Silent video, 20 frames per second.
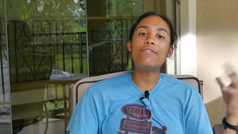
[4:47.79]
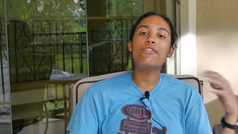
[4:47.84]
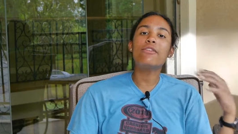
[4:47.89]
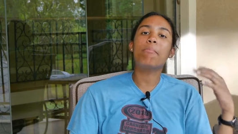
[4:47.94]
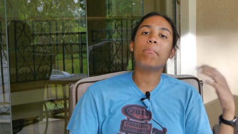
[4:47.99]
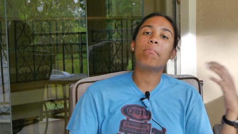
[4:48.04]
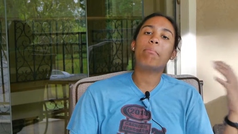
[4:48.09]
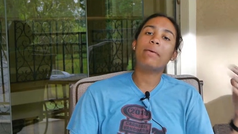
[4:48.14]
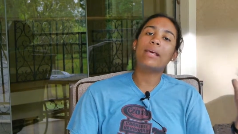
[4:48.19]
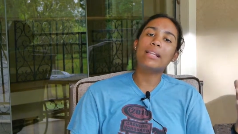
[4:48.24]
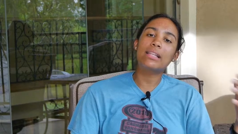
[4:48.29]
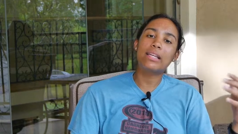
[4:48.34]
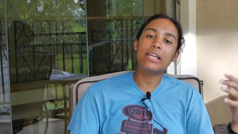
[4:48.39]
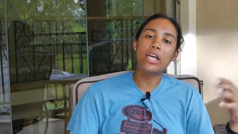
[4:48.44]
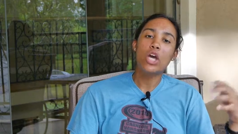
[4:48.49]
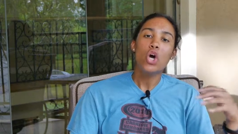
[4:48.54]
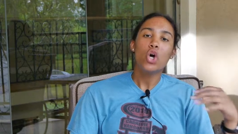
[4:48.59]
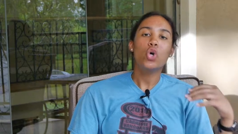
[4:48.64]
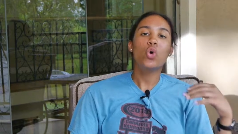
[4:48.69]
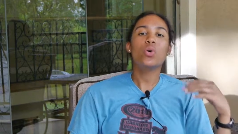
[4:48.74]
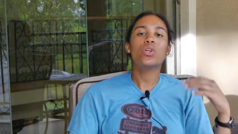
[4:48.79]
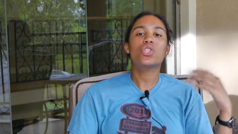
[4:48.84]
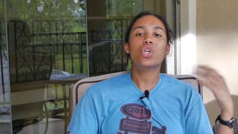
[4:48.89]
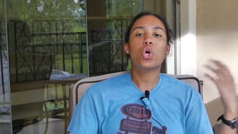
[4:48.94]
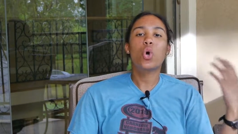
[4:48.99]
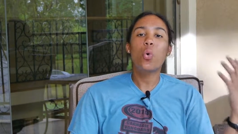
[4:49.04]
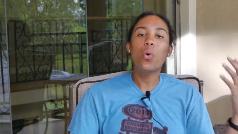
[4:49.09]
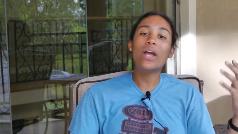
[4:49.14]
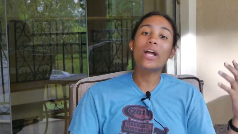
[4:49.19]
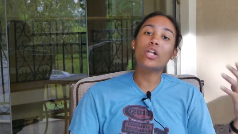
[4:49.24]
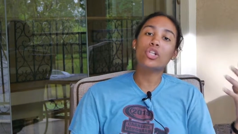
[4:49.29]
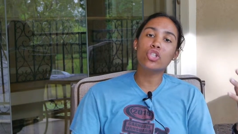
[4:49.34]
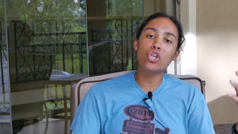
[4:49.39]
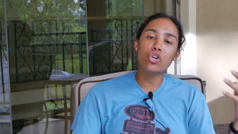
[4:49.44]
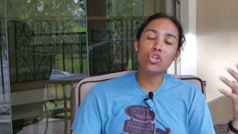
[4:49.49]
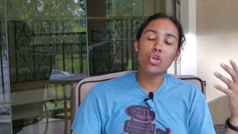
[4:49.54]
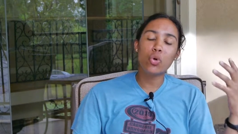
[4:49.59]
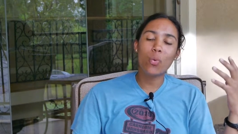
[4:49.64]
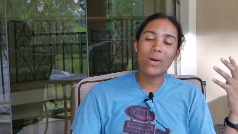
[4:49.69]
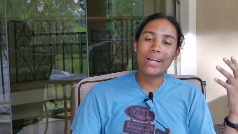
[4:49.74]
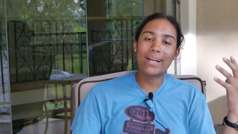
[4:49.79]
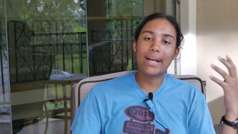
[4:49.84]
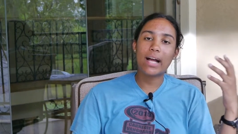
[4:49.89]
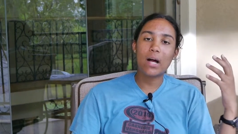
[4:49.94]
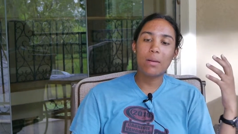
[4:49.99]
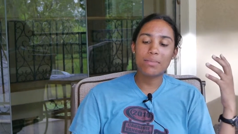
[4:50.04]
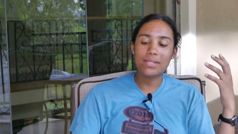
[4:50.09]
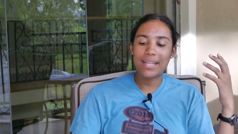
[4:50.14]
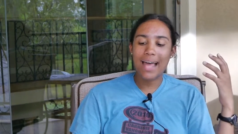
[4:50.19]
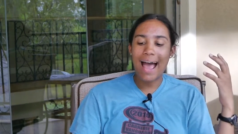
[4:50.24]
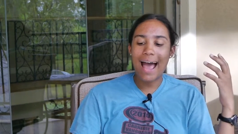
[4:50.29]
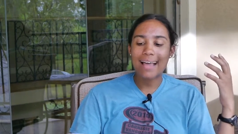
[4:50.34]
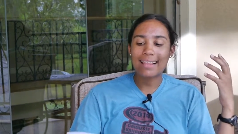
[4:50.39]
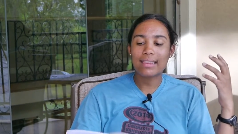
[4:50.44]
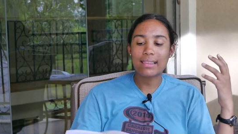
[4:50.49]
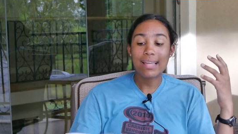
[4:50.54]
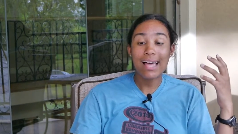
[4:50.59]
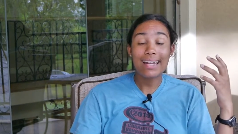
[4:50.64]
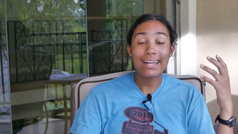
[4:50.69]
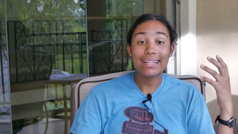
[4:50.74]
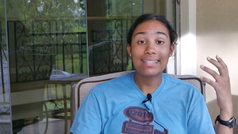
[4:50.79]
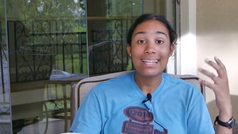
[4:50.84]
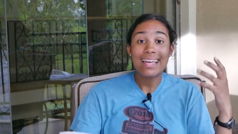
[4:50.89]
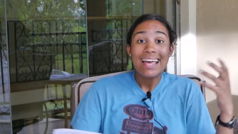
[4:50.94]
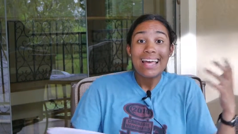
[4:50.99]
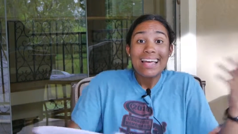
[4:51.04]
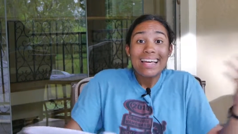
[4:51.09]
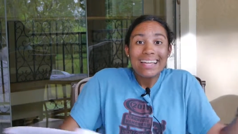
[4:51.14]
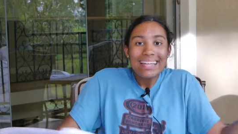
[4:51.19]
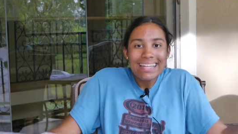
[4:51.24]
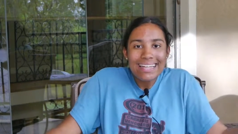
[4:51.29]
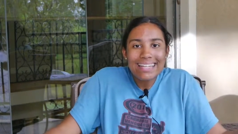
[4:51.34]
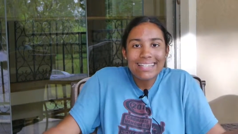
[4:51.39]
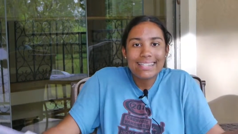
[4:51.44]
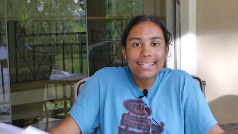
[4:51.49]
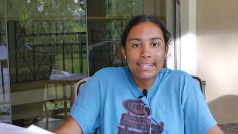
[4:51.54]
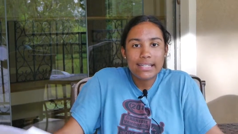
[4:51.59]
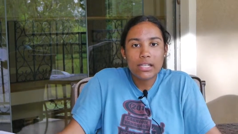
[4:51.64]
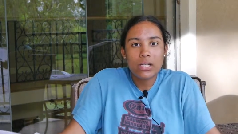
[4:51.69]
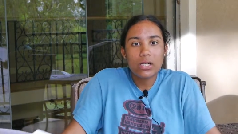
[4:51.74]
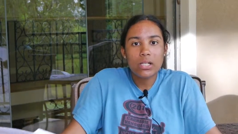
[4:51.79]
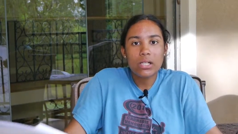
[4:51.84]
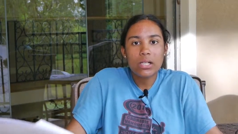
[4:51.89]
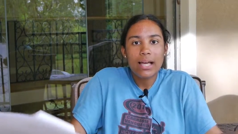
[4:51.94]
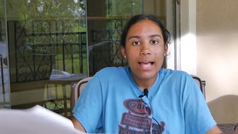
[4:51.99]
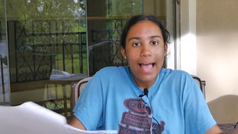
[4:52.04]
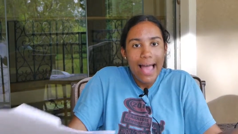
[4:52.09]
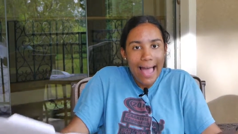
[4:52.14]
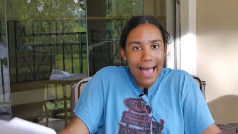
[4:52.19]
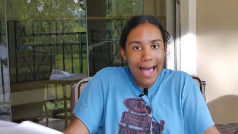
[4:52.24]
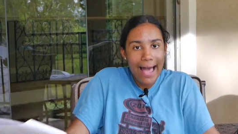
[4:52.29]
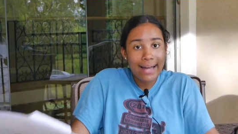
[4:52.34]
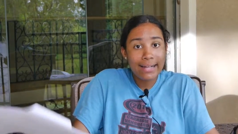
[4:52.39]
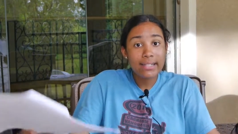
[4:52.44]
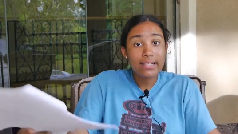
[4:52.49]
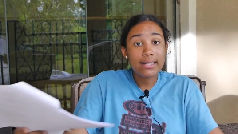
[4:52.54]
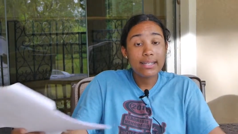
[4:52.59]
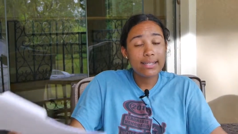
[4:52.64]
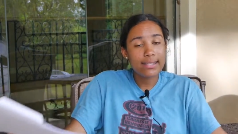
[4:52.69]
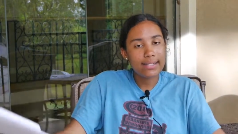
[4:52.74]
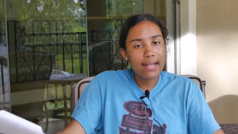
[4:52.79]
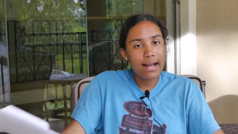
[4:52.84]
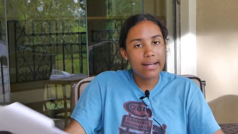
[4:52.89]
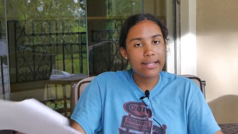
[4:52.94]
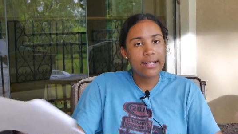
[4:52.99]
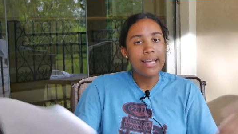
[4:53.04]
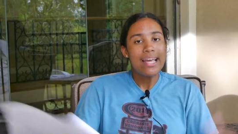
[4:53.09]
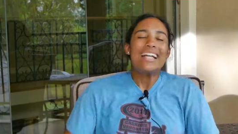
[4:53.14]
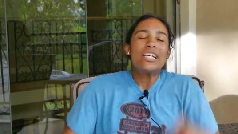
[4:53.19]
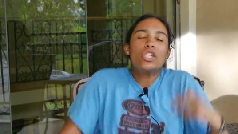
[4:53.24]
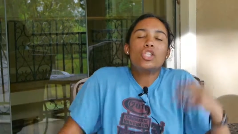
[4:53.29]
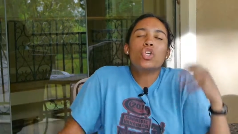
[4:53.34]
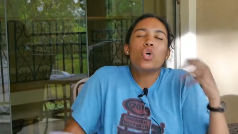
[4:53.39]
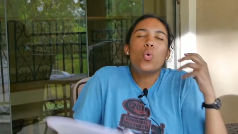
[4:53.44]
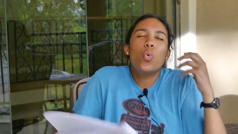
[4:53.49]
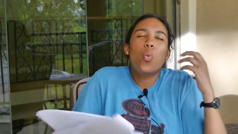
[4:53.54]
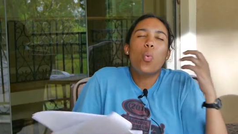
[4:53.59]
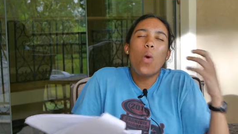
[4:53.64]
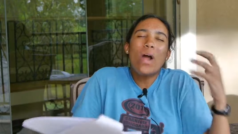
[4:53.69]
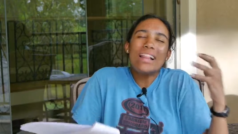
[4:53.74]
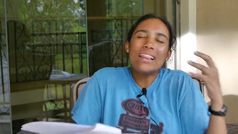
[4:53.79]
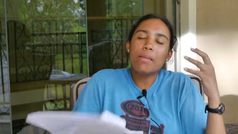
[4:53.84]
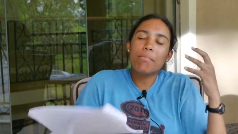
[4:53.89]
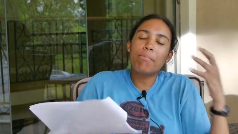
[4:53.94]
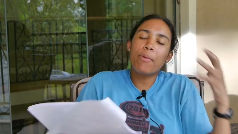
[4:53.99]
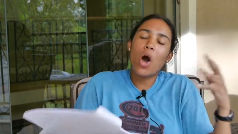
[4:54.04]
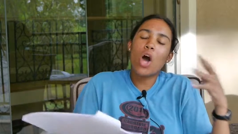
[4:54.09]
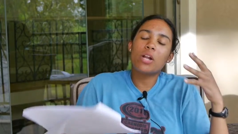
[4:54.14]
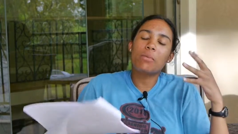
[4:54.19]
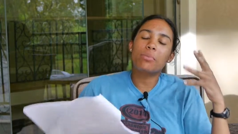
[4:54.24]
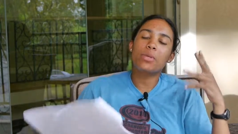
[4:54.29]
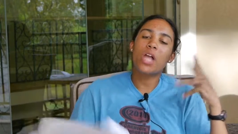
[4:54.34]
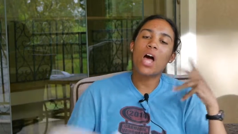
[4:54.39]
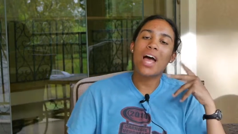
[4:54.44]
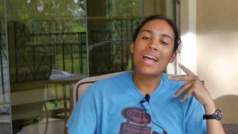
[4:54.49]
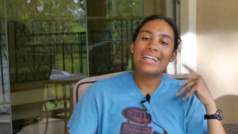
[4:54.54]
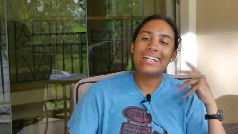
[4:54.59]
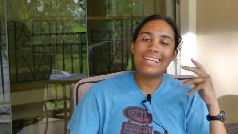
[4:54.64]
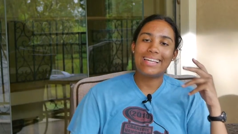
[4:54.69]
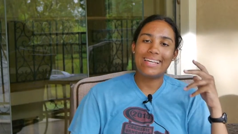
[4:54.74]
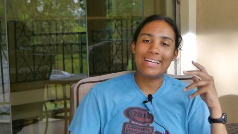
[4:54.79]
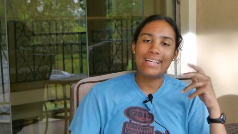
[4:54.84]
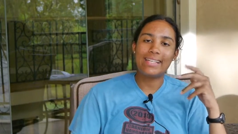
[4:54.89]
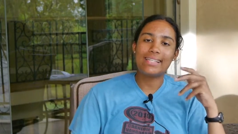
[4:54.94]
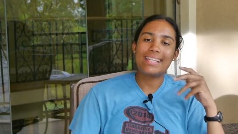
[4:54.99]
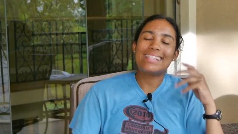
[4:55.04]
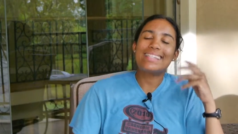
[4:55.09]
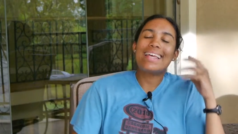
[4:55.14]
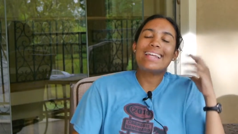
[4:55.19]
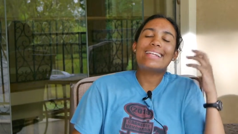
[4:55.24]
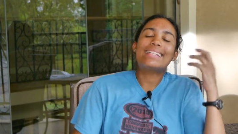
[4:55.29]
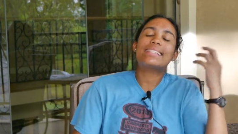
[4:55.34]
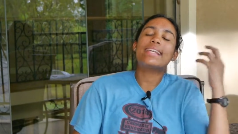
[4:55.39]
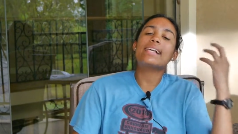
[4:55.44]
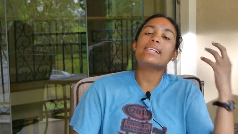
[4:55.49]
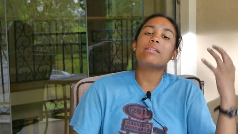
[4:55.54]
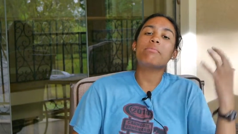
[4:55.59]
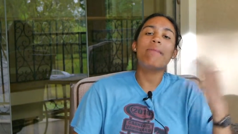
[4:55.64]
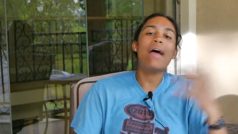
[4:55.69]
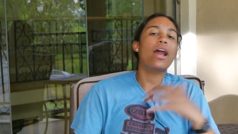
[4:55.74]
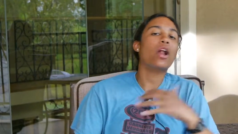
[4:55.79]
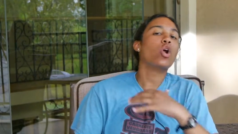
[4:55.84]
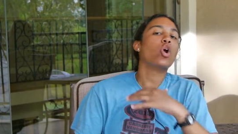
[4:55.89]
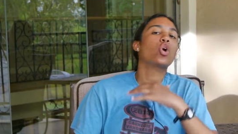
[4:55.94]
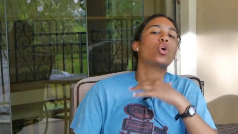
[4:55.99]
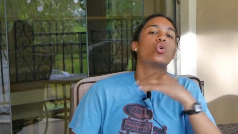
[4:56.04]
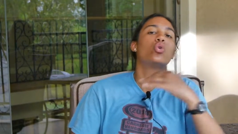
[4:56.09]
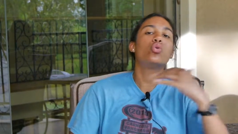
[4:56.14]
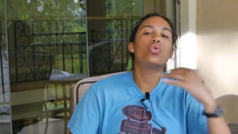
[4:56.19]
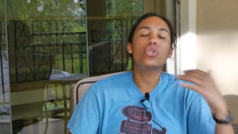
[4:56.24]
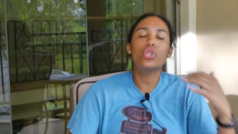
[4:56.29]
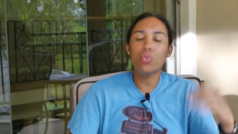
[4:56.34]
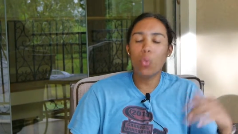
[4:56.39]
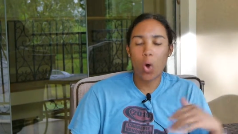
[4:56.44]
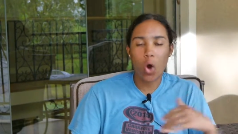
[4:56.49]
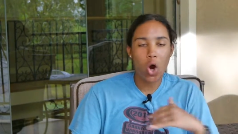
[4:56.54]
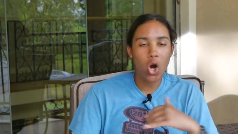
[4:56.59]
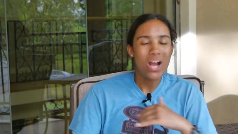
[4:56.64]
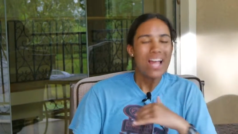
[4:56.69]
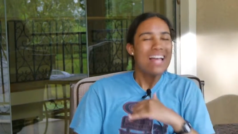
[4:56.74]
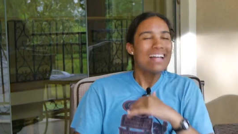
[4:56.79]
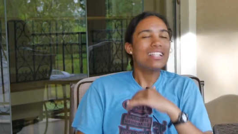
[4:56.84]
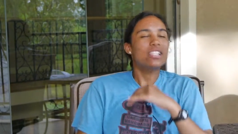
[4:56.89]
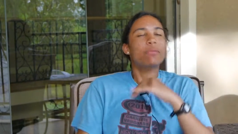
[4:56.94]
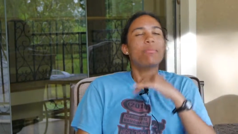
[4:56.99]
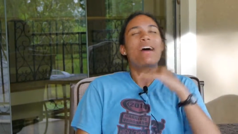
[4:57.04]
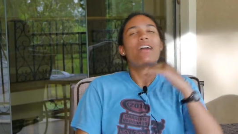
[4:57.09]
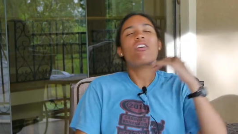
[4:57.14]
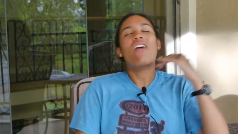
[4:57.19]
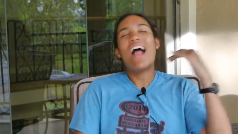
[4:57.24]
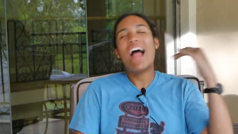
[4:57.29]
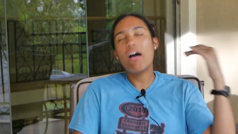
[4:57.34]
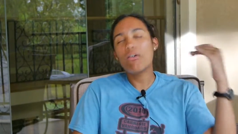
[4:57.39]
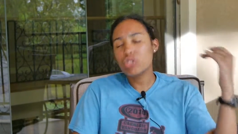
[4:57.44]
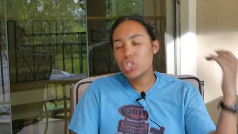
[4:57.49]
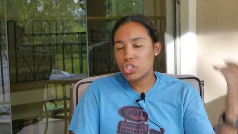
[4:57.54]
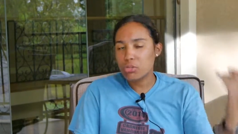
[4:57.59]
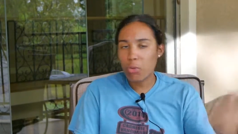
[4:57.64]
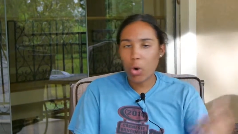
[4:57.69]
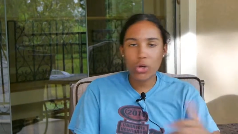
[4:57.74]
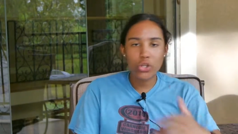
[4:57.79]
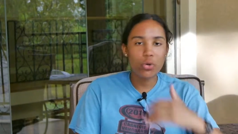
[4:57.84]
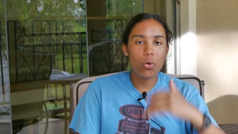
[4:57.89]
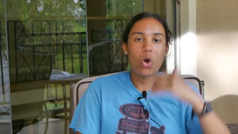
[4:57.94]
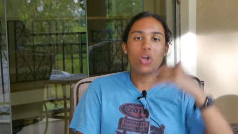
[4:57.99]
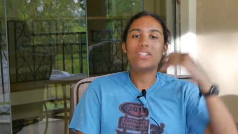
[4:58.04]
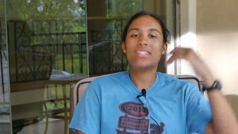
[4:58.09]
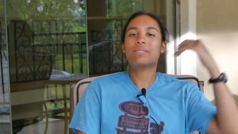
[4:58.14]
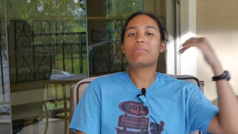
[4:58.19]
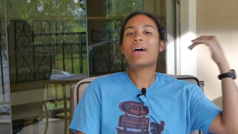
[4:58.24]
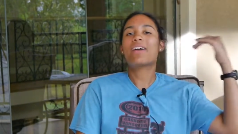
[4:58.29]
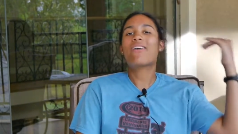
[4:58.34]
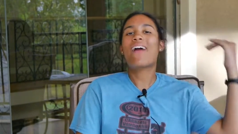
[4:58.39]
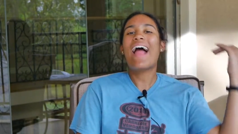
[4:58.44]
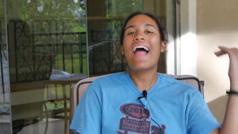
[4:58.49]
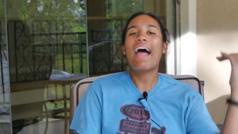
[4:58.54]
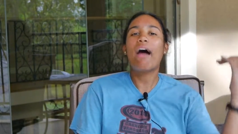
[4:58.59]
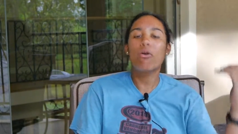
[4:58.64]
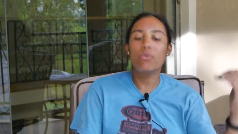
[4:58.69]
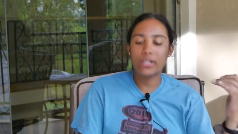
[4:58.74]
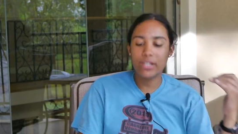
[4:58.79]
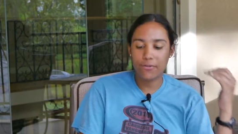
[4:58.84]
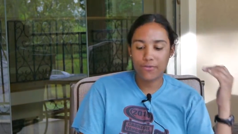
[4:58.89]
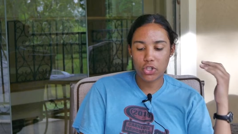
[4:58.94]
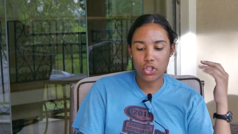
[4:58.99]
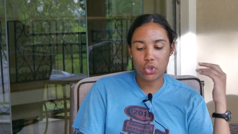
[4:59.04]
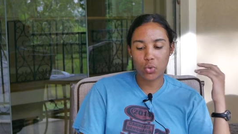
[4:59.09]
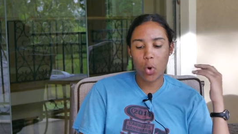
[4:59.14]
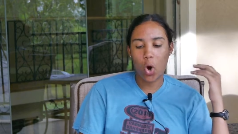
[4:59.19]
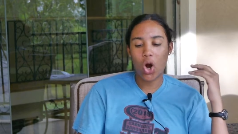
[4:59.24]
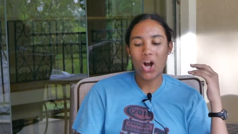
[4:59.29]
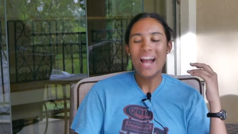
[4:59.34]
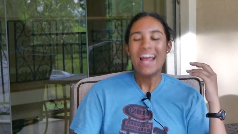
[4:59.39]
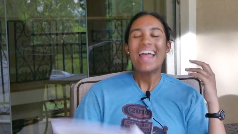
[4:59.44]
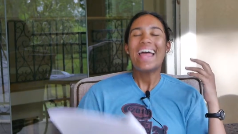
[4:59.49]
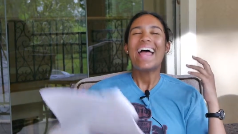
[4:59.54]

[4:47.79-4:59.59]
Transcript: even Billy, who is a quick learner when it comes to athletics, he still had to study. And so what the bottom line is that it doesn't matter who you are, it doesn't matter how smart you are, it doesn't matter how gifted you are,